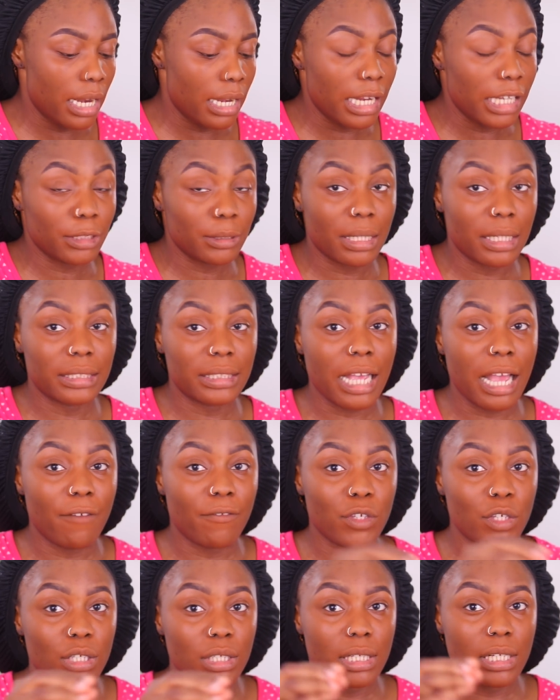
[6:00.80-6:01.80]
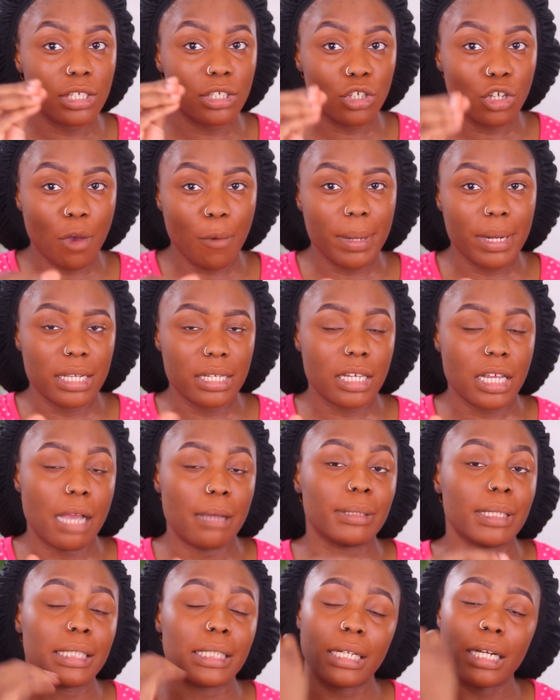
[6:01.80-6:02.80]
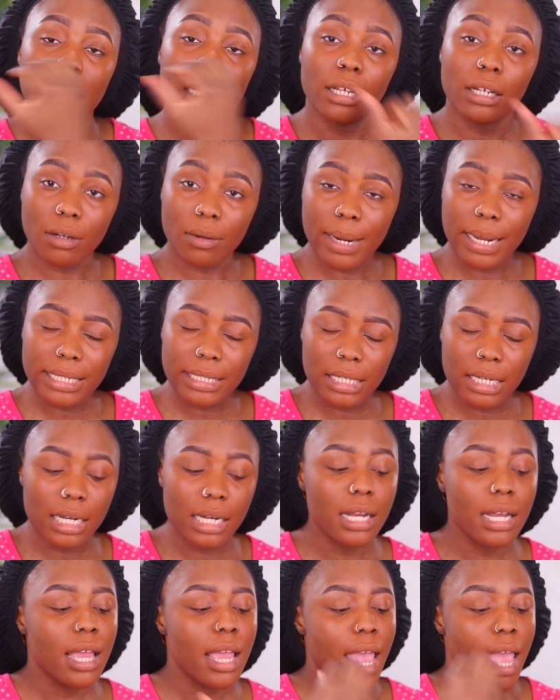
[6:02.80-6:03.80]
And that's because I've used this so many times as a color corrector.